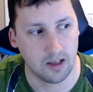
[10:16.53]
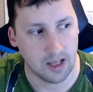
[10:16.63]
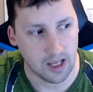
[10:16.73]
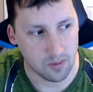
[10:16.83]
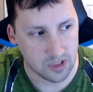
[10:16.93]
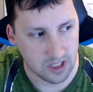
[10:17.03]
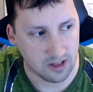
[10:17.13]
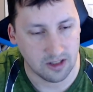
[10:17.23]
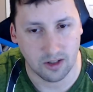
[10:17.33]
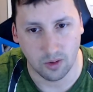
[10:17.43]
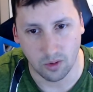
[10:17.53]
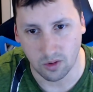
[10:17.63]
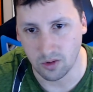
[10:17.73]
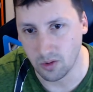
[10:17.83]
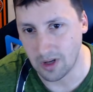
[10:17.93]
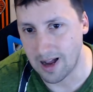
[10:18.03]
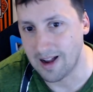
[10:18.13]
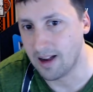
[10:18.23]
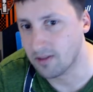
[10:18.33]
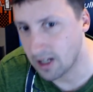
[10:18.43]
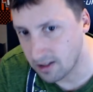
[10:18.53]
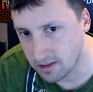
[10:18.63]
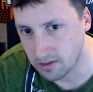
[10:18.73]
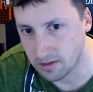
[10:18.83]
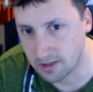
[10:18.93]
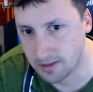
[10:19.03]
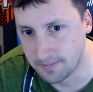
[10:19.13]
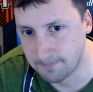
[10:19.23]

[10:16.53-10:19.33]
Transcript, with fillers: Amazon and Google do not have consoles.